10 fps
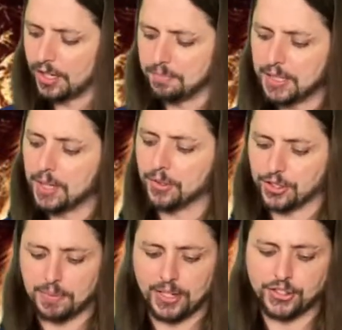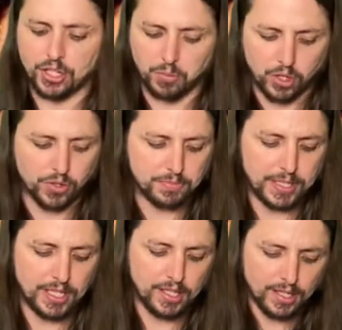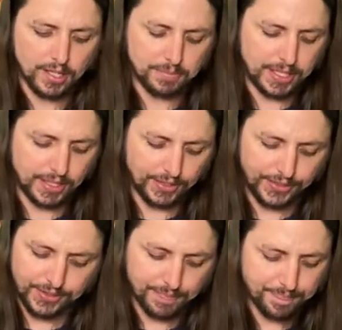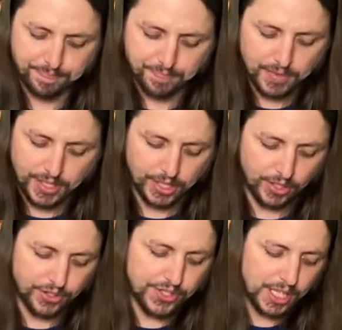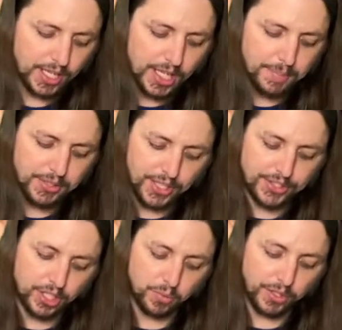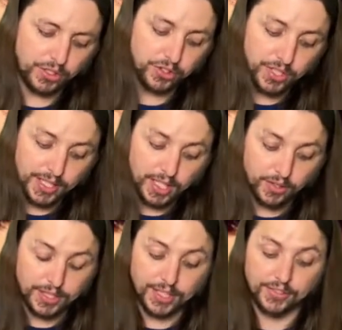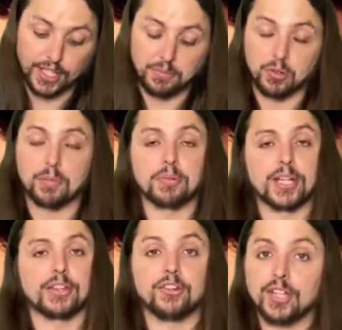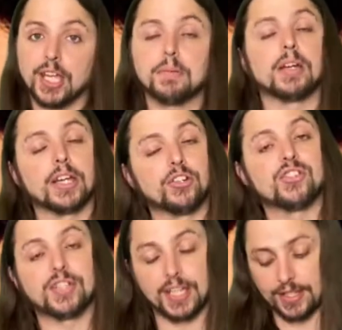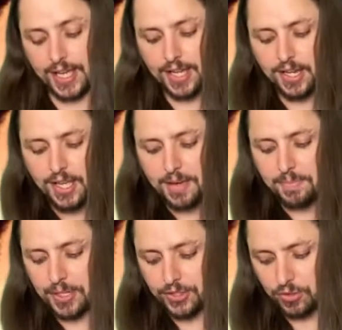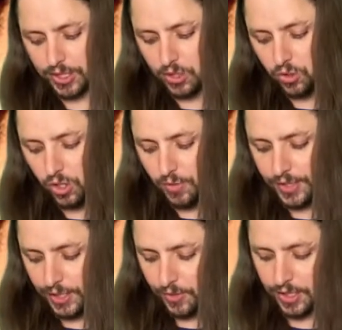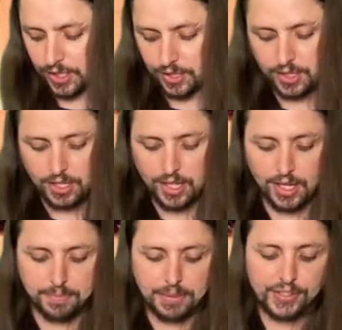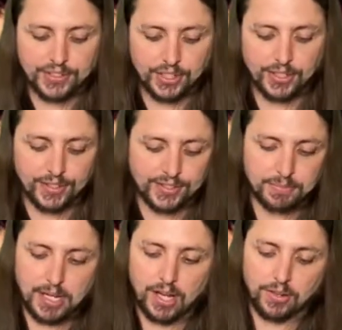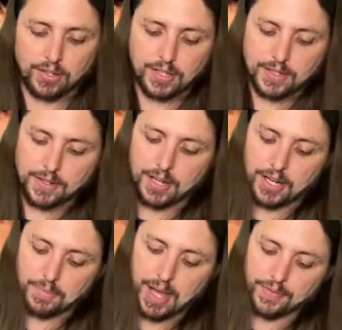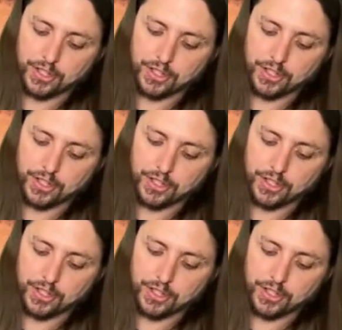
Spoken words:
been able to sponsor and work with me because, there's not a lot of companies out there that are willing to do that nowadays. A lot of them want to protect their name, and I understand that. But it's really cool when they want to be serious about having